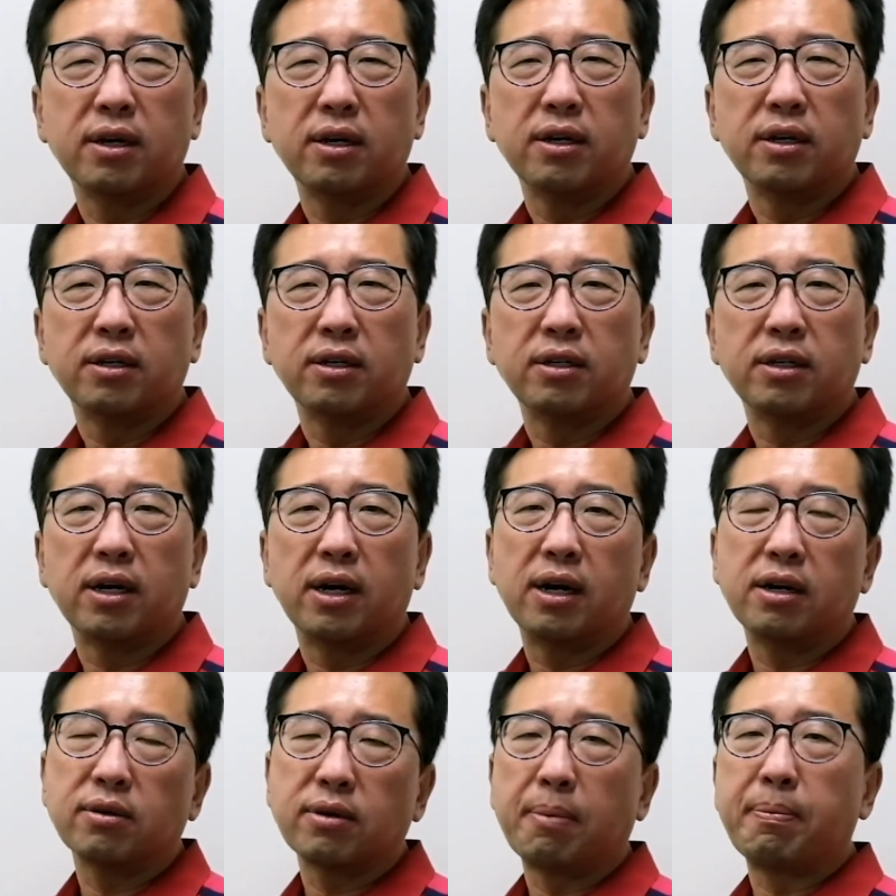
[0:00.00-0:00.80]
Yeah,
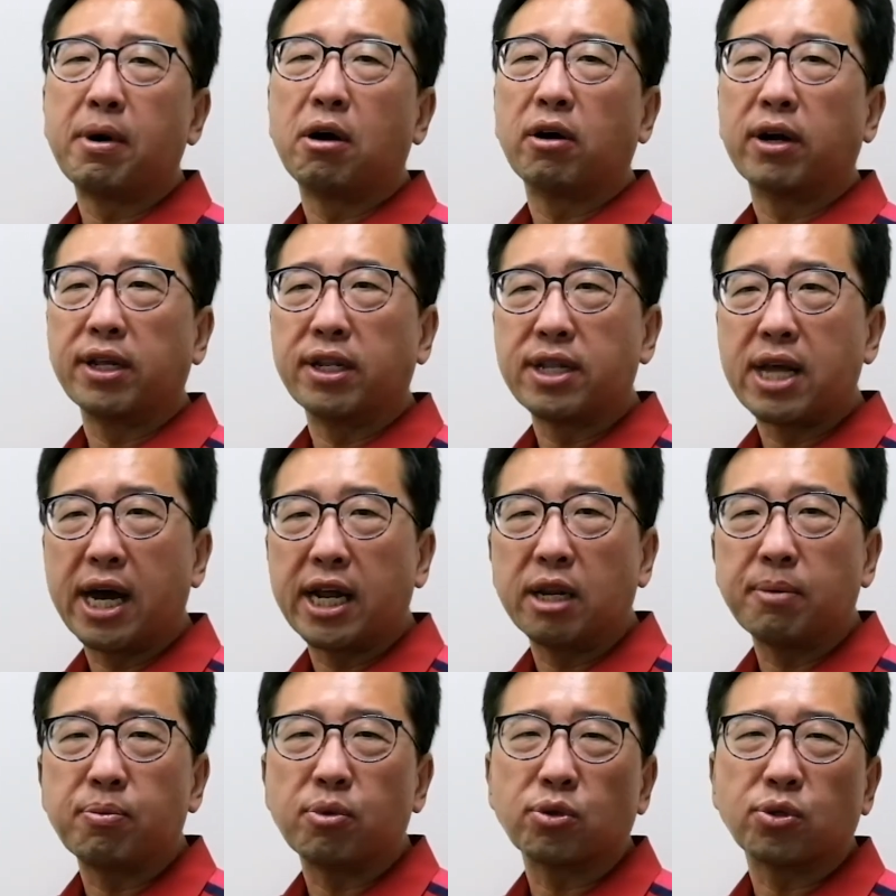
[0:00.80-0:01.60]
about
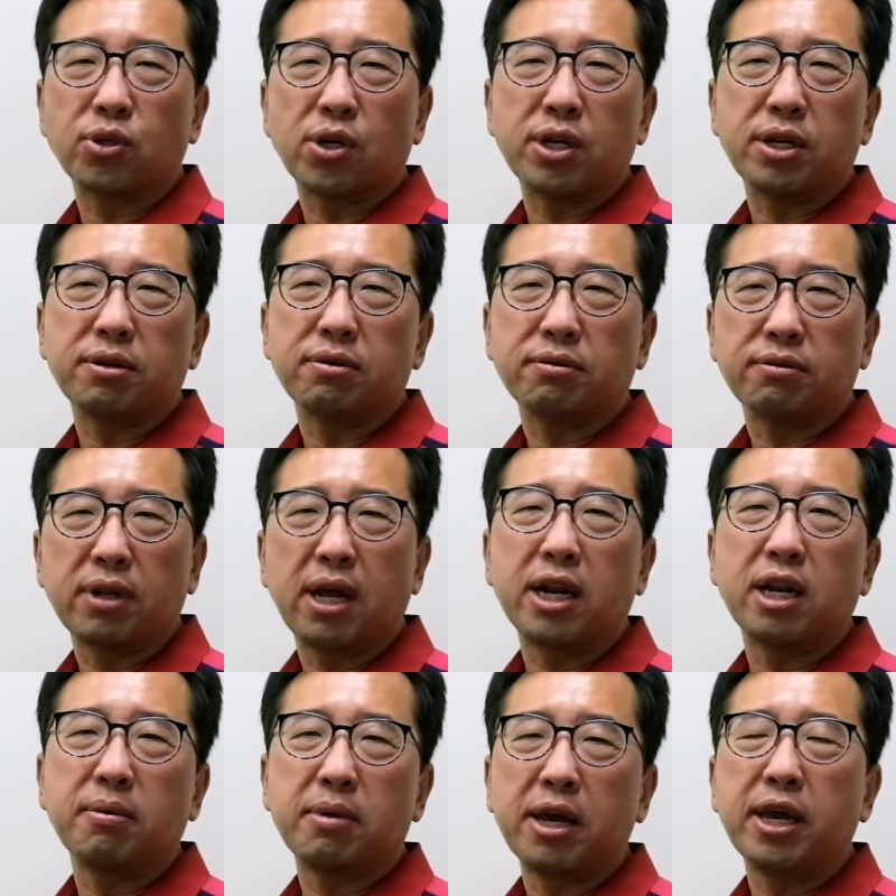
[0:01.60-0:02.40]
90%,
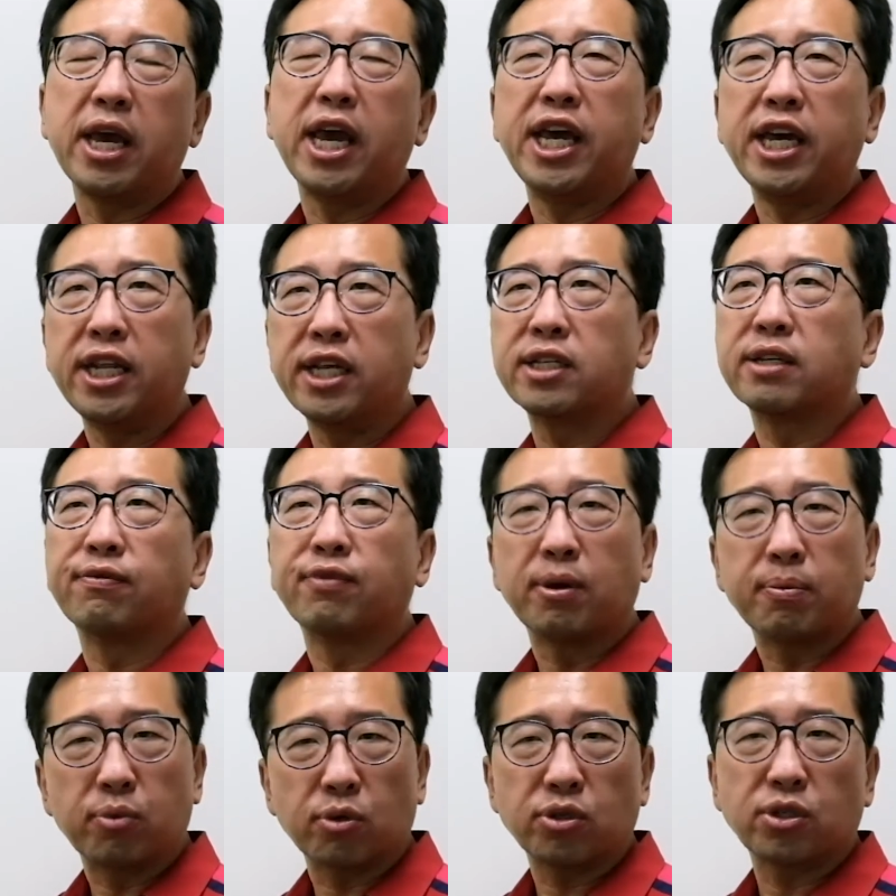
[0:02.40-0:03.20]
80 something
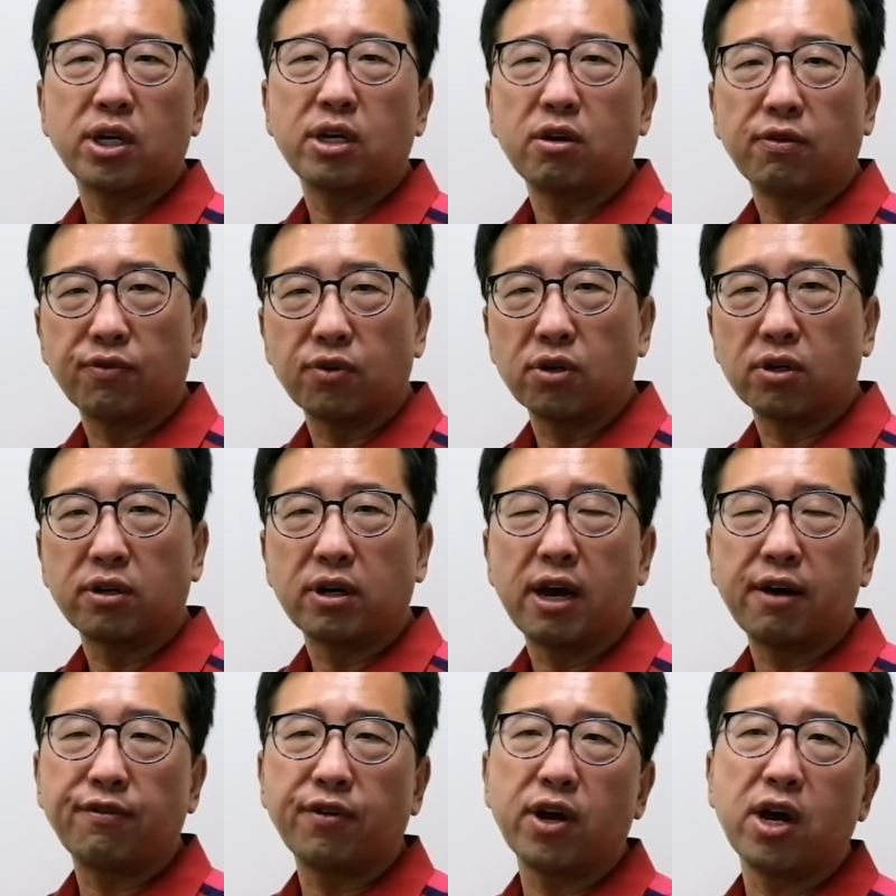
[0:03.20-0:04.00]
percent of the
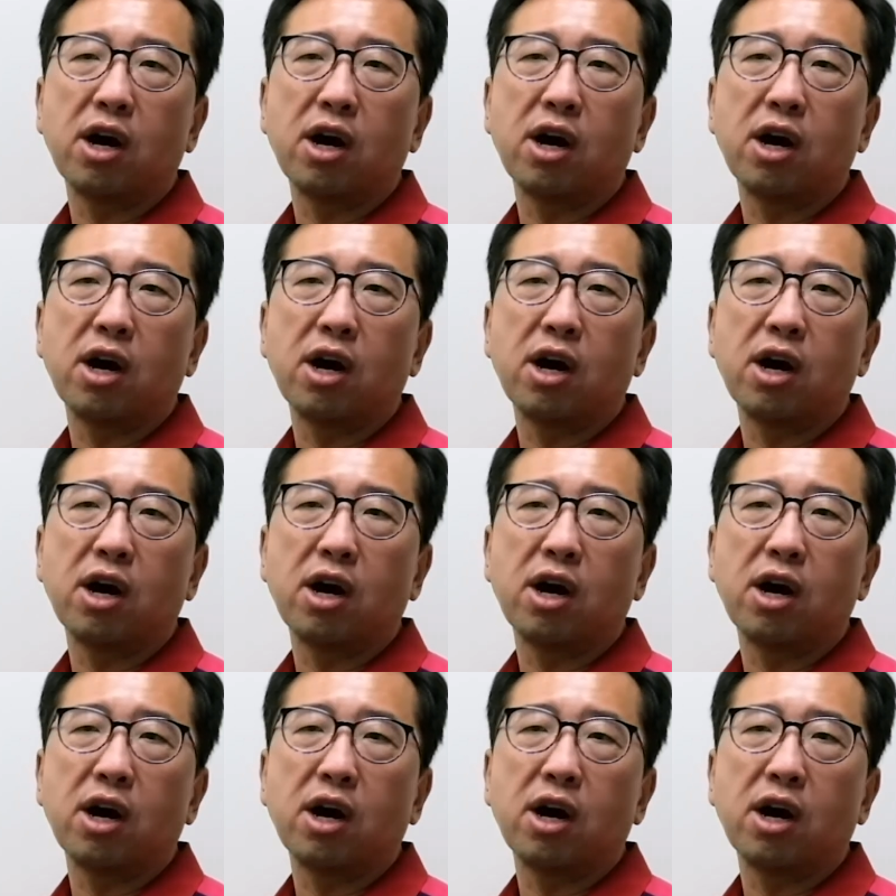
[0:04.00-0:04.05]
FAR